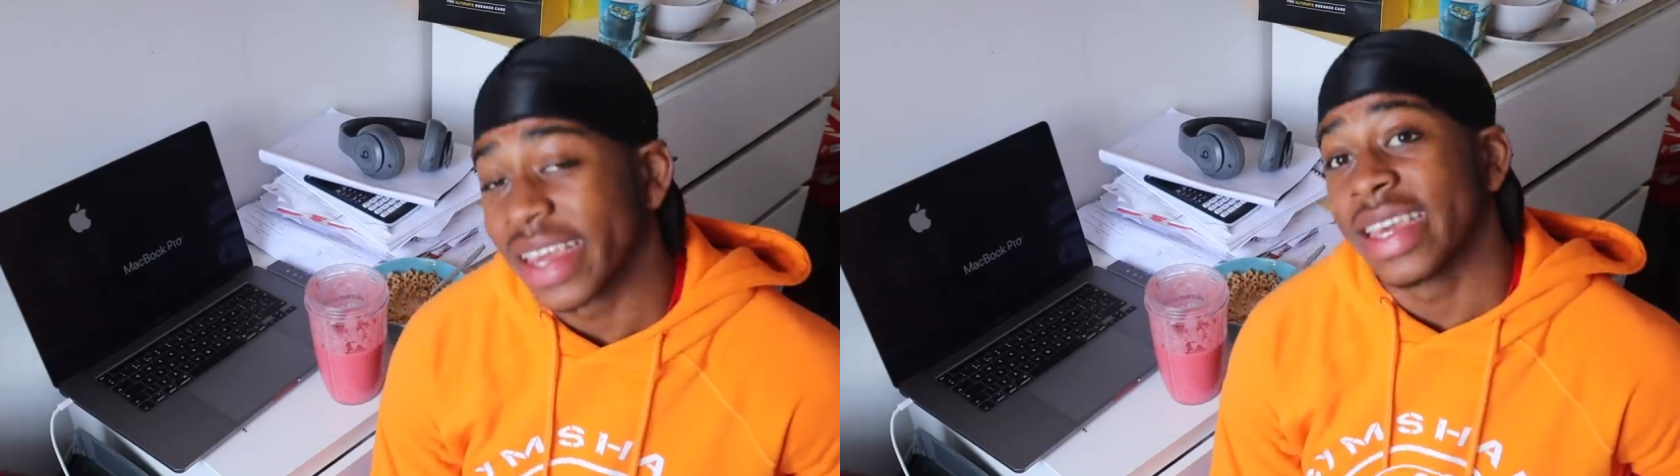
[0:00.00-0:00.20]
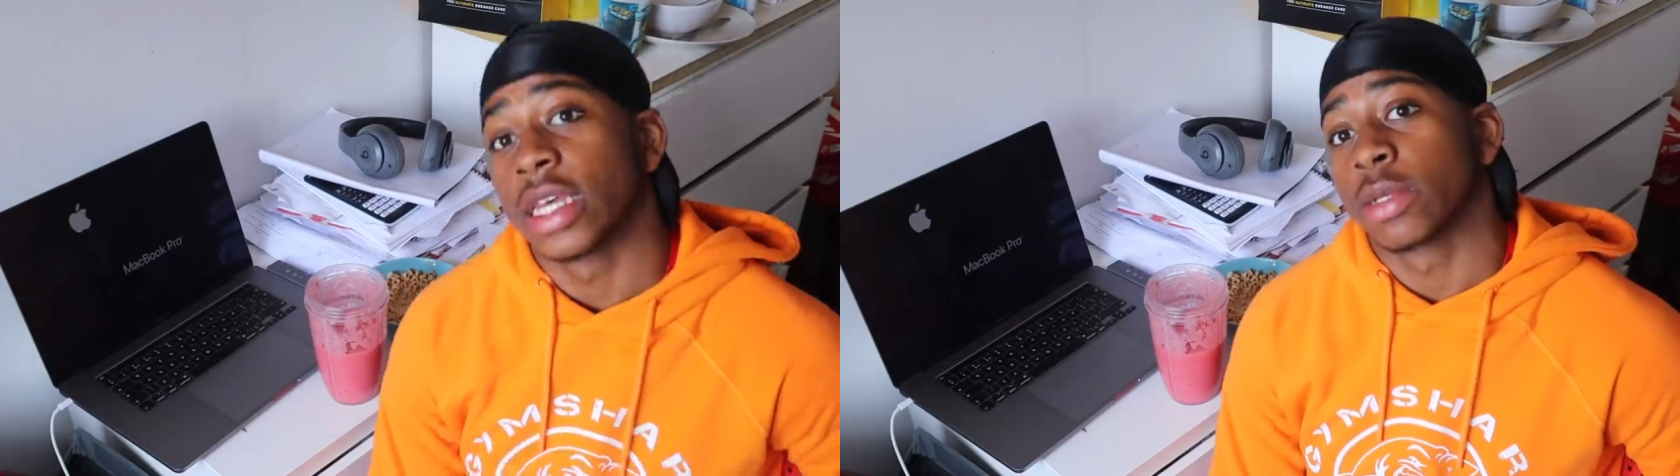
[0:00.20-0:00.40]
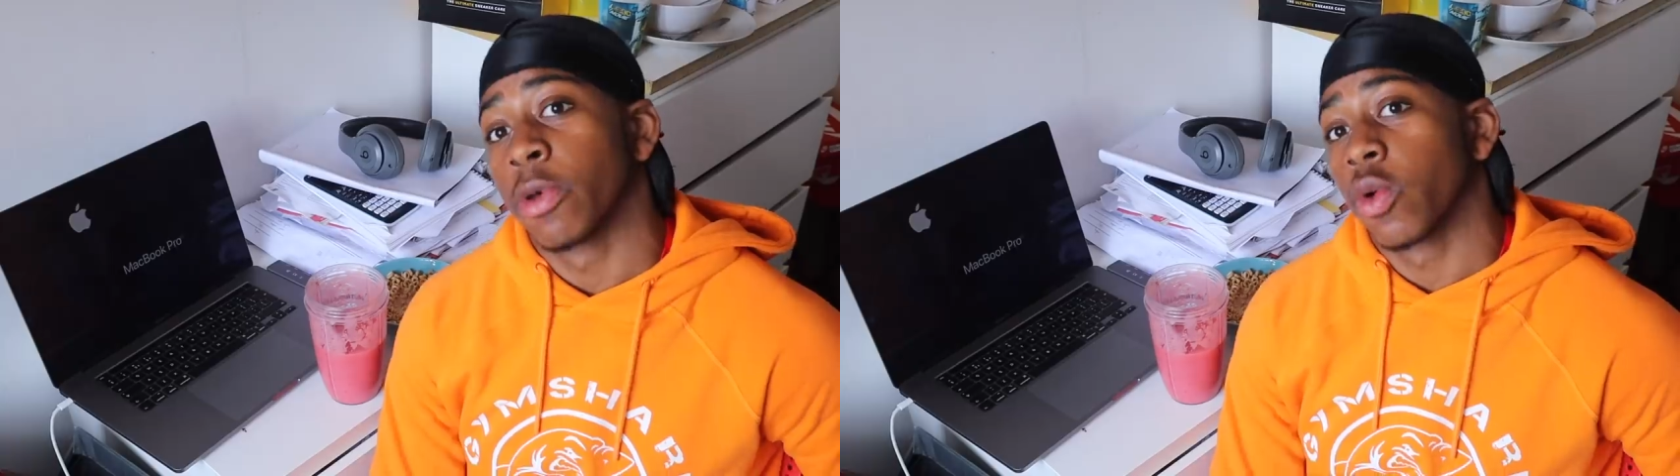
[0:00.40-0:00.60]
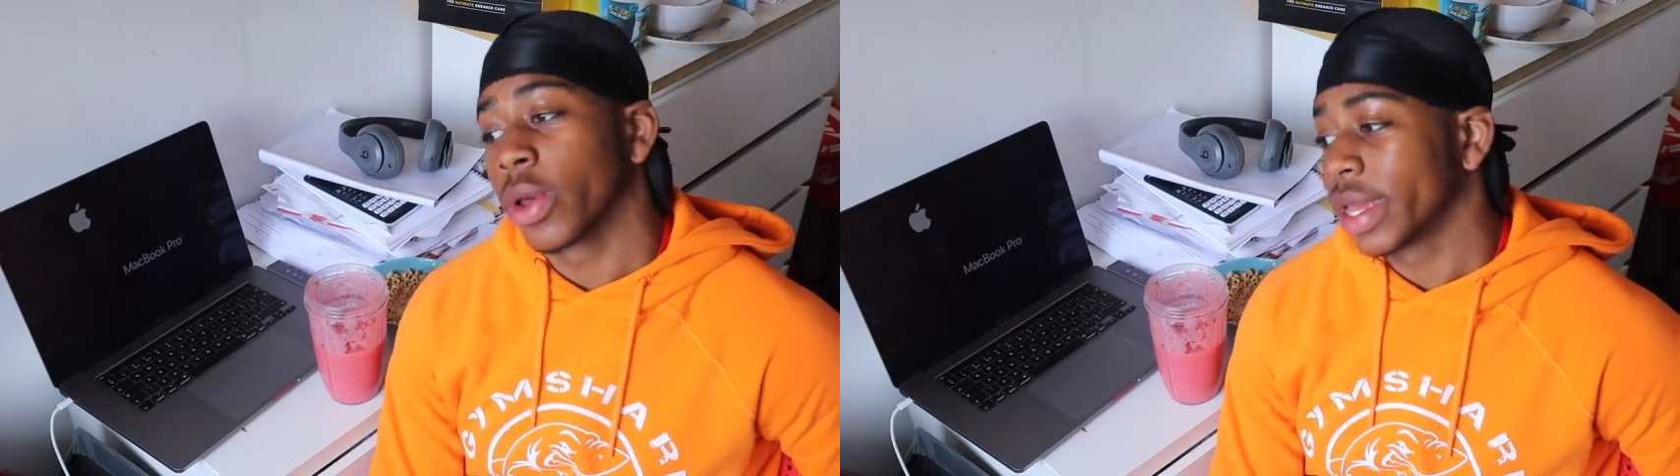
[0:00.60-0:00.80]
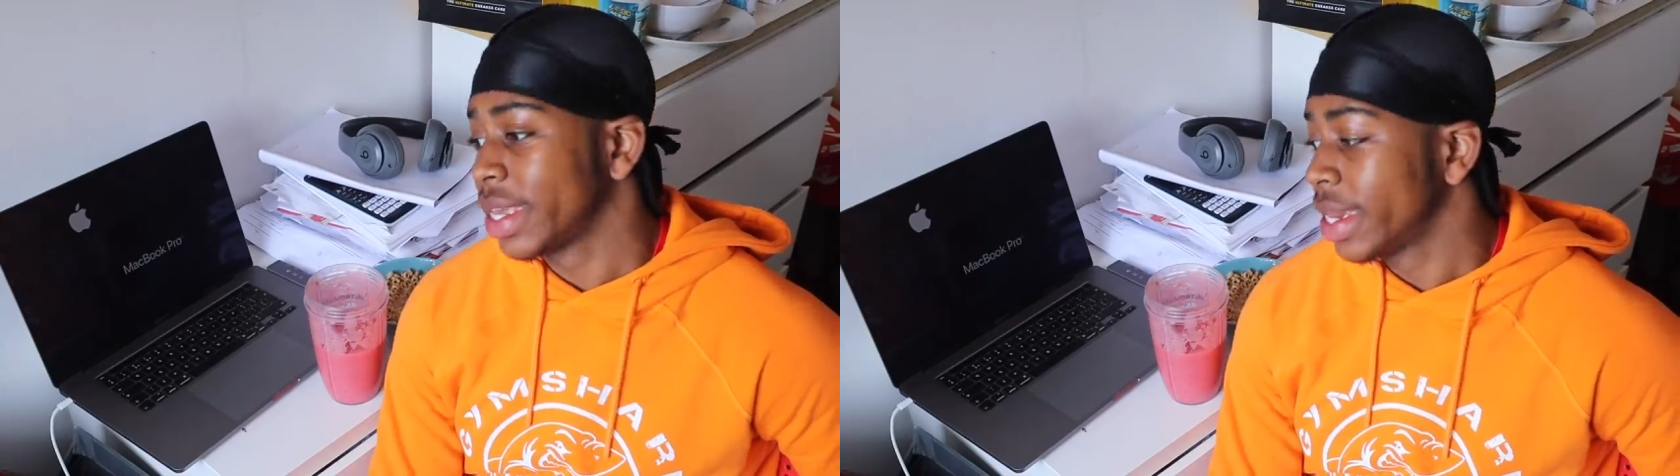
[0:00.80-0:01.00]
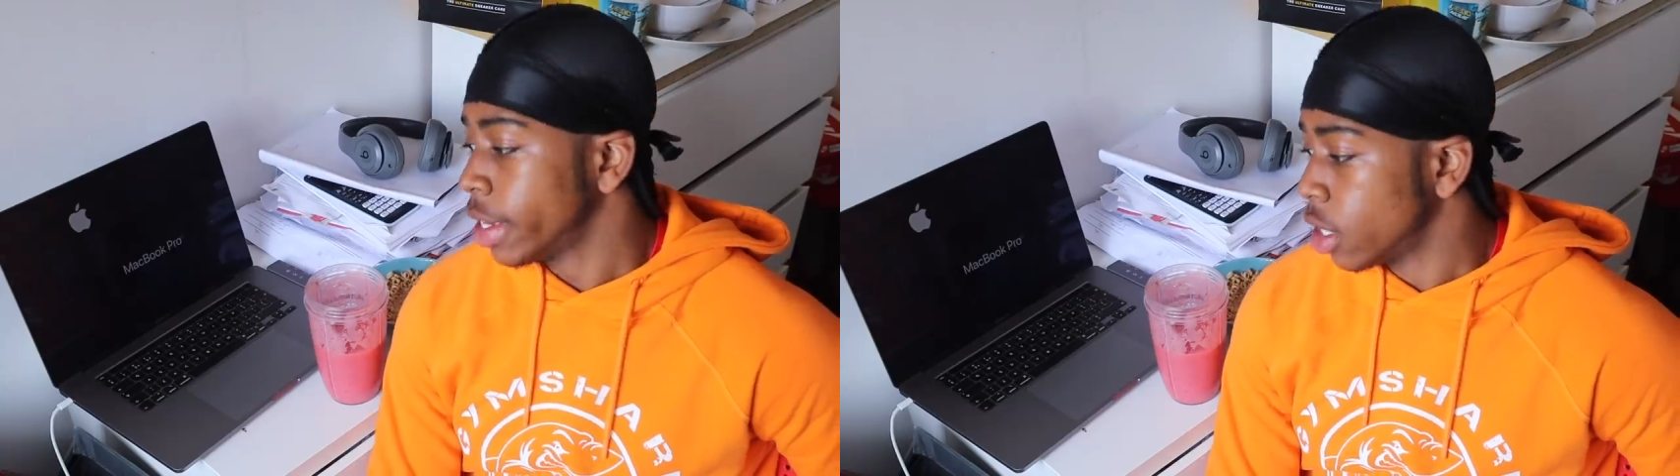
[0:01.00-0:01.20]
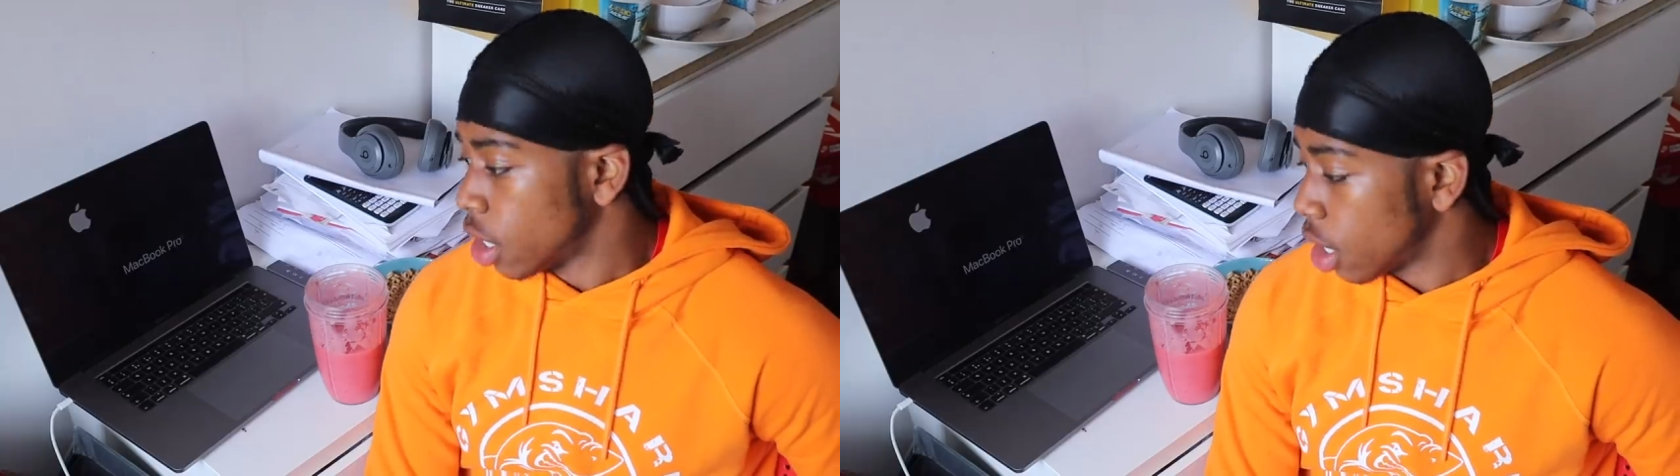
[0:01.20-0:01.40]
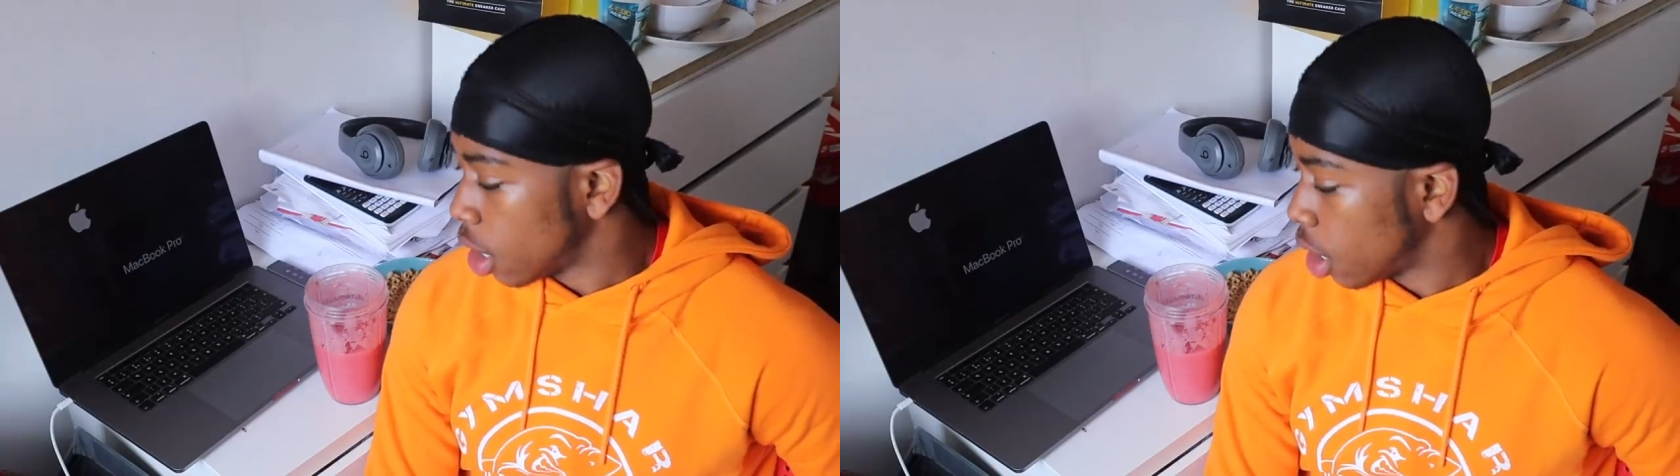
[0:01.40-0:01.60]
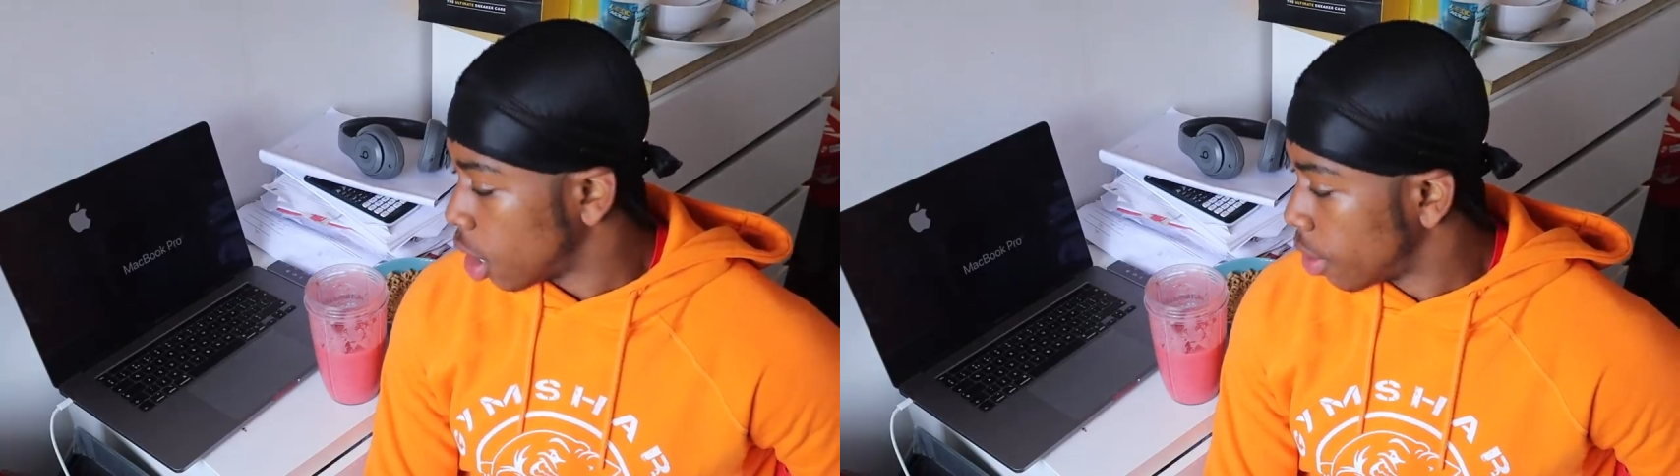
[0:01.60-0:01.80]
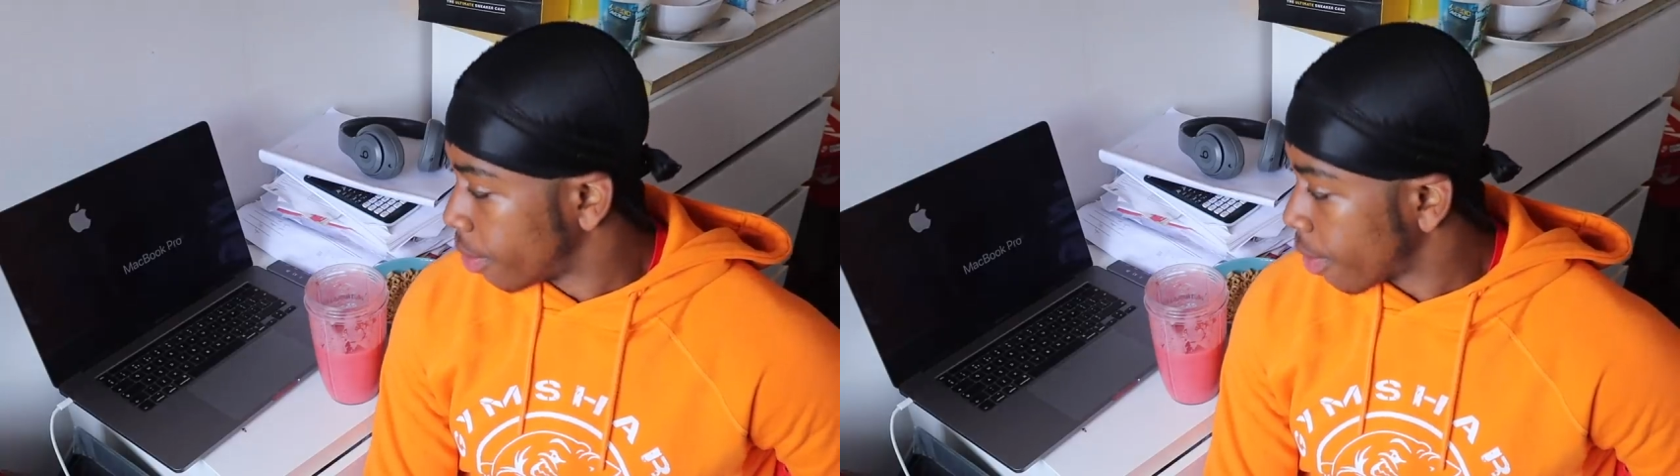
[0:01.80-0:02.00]
eat this meal quickly,
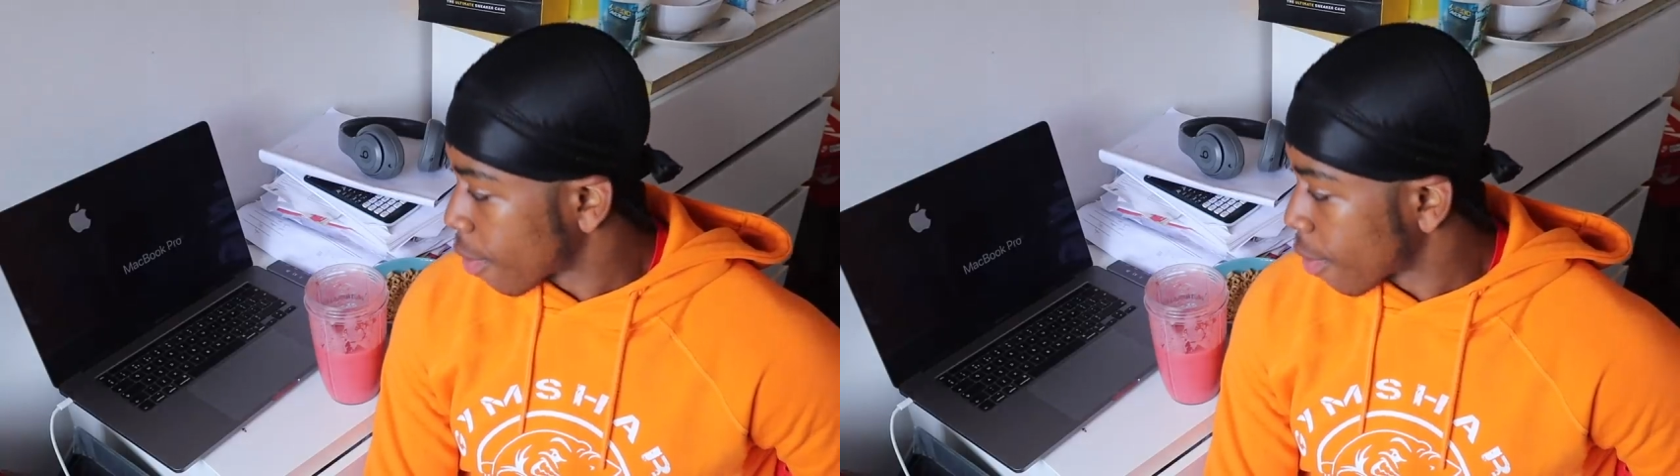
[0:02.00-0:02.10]
um,